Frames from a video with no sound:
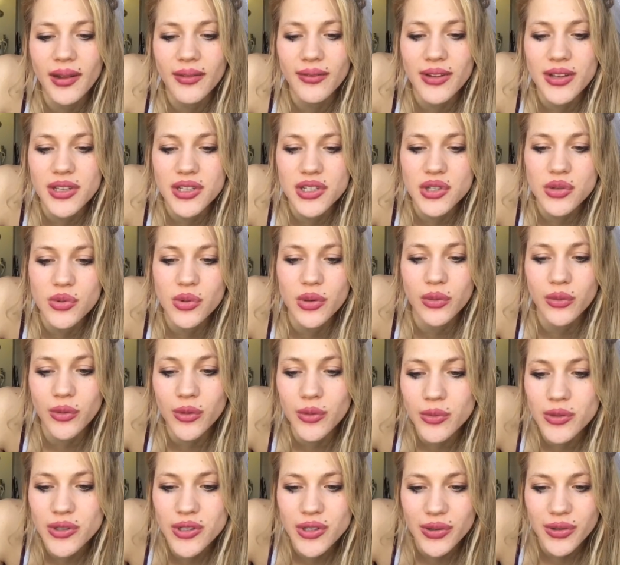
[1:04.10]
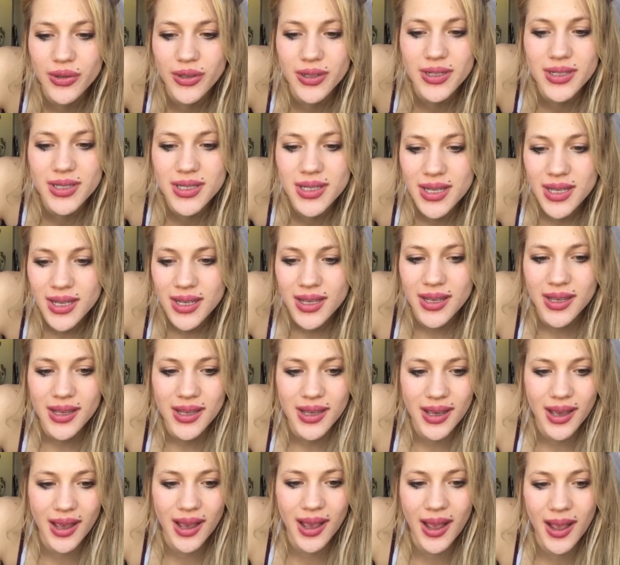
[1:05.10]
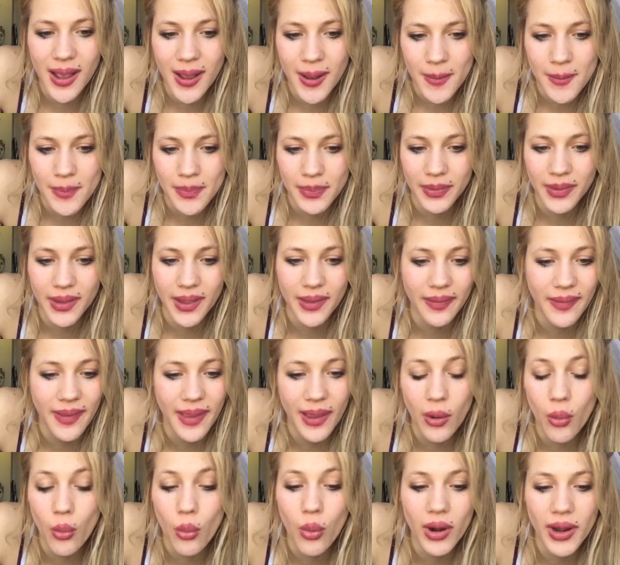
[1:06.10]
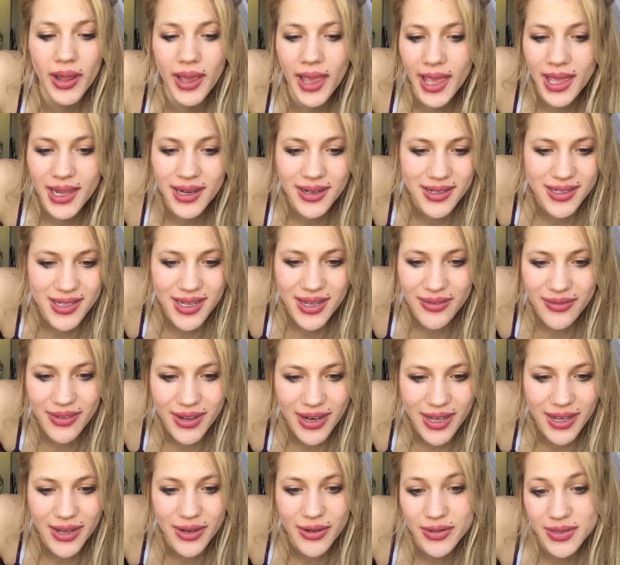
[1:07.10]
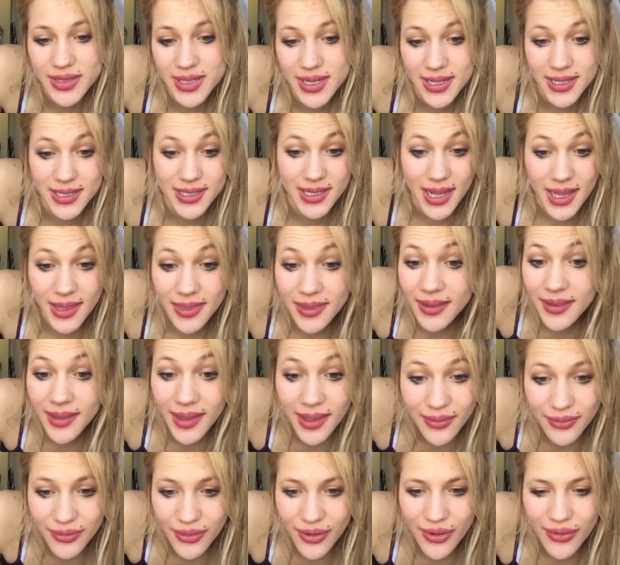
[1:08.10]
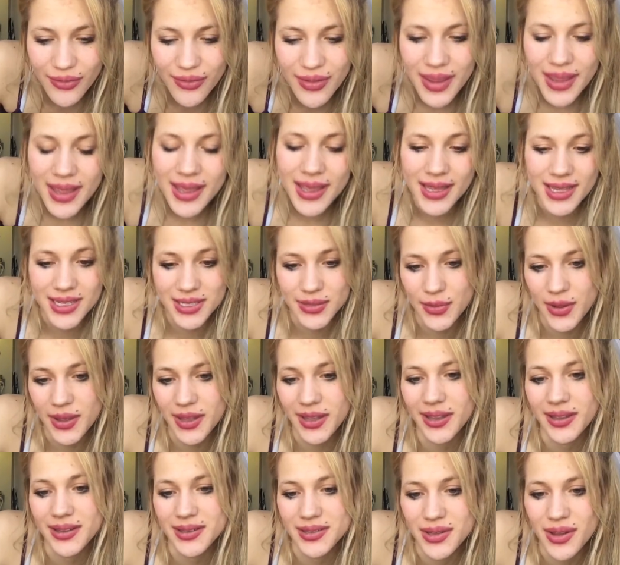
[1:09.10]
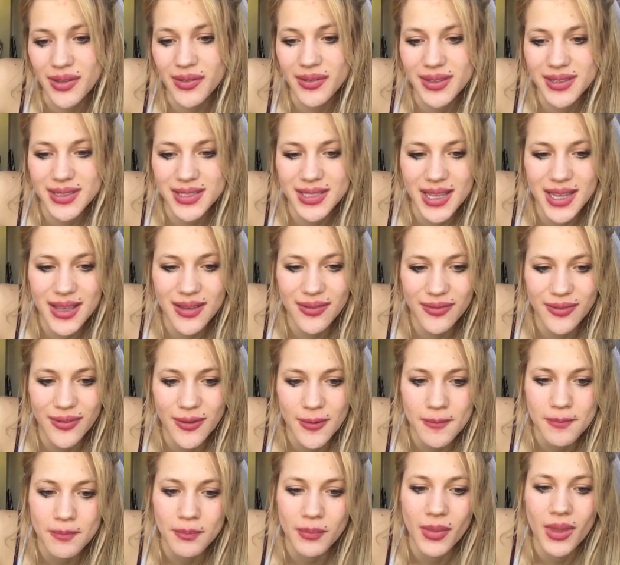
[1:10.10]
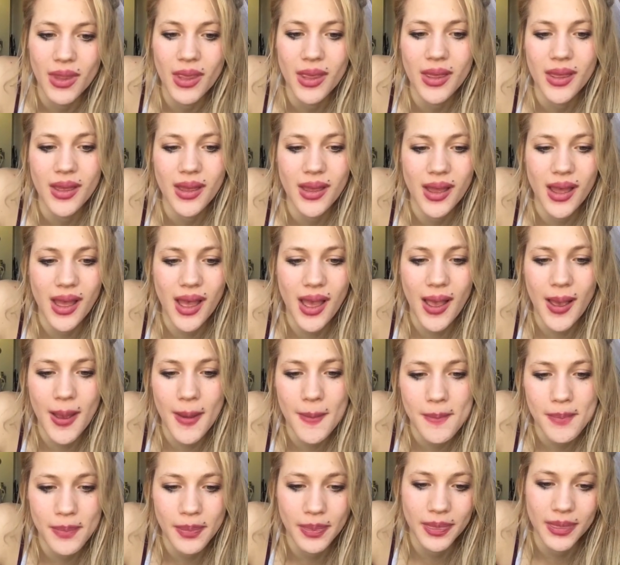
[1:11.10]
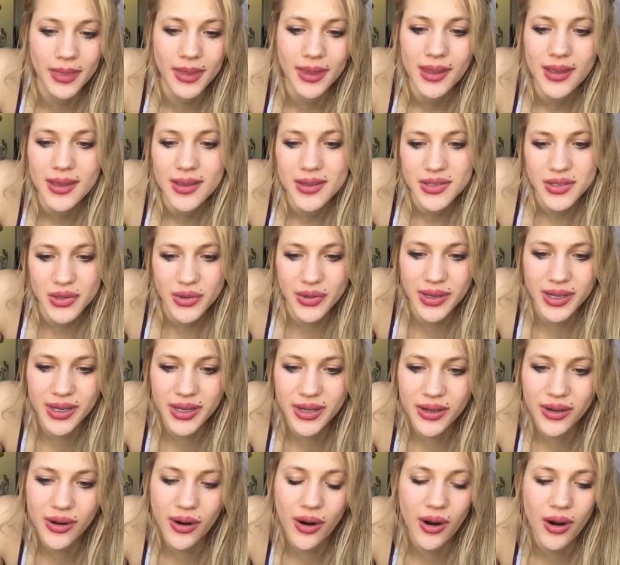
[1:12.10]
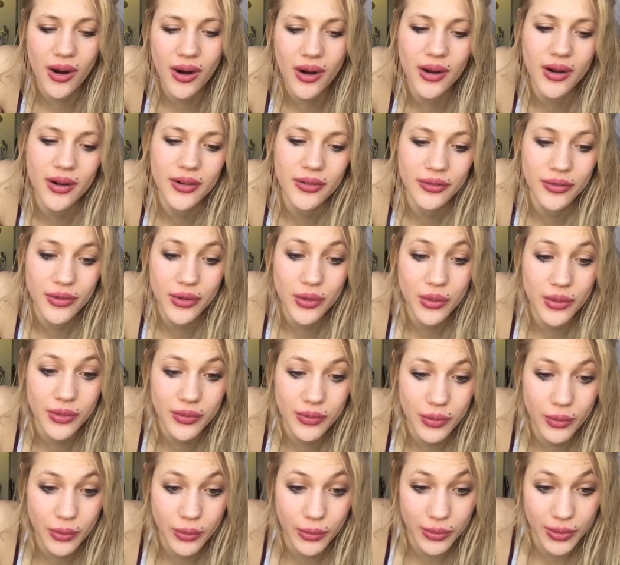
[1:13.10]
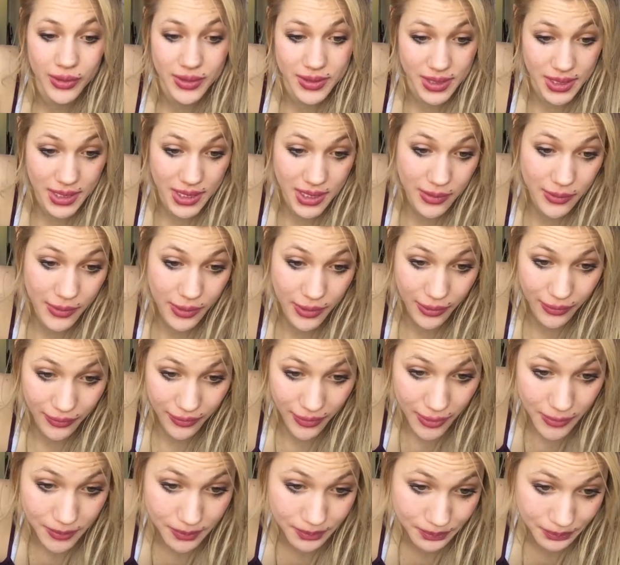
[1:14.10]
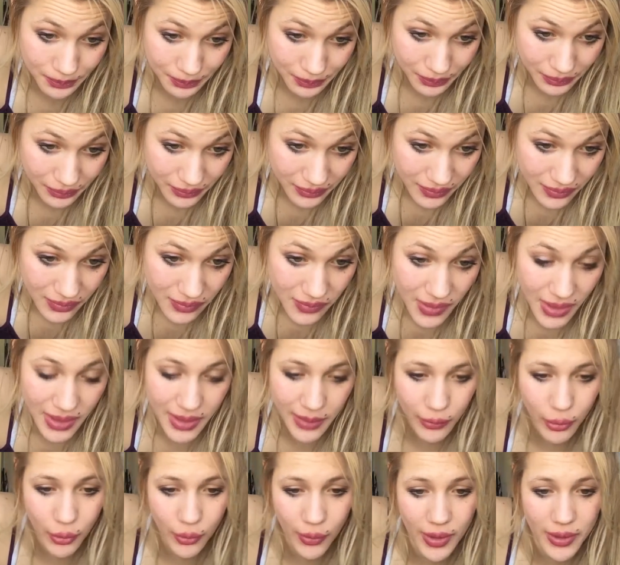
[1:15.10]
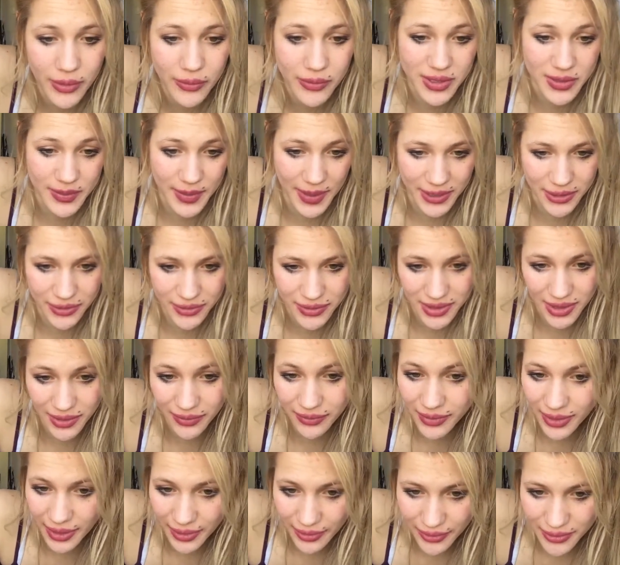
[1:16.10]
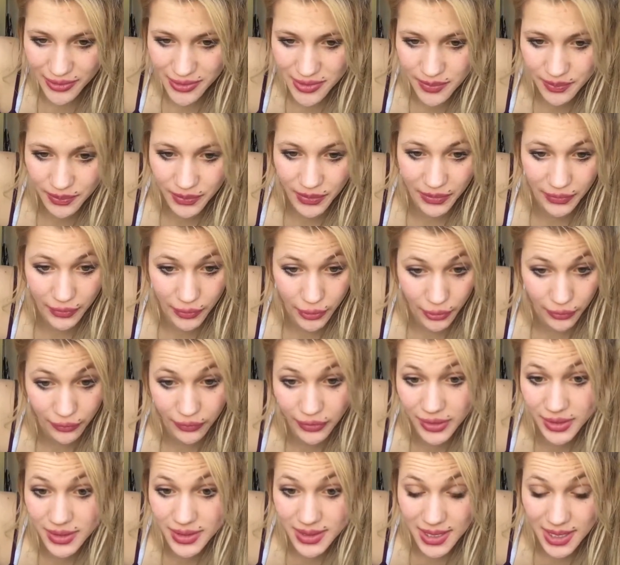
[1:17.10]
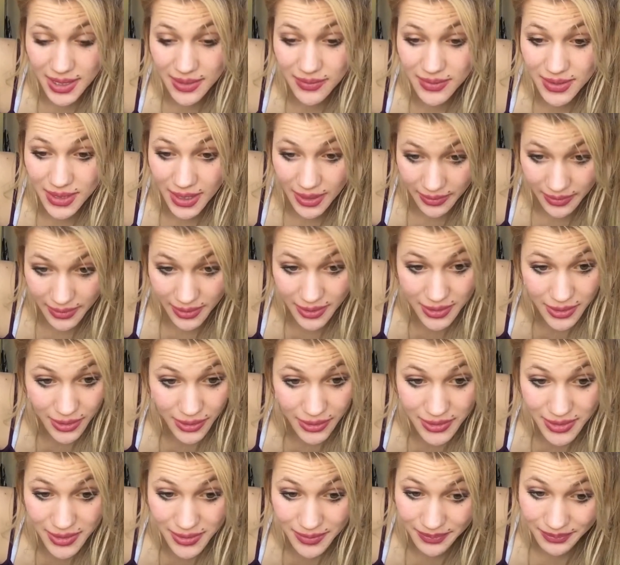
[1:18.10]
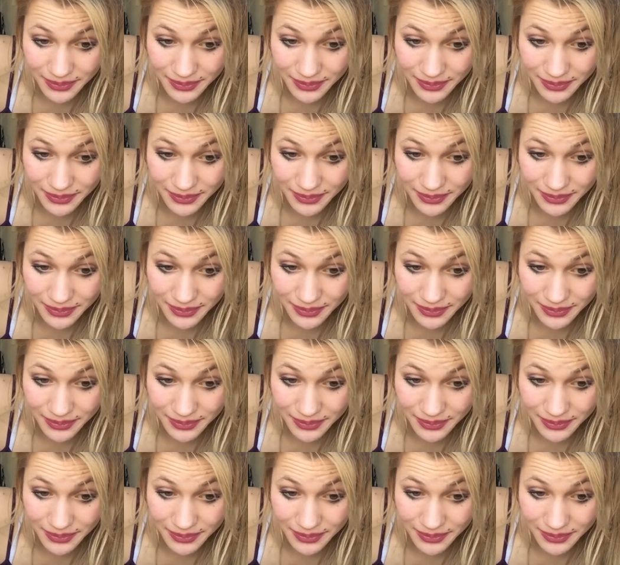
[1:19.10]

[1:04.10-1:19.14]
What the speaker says: of us doing room tours and like what I ate in a day videos and a day in the life of is making us all unsafe. So here are a few of the rules that he went over. Number 1, respect yourself and others. If you don't feel safe, tell an adult.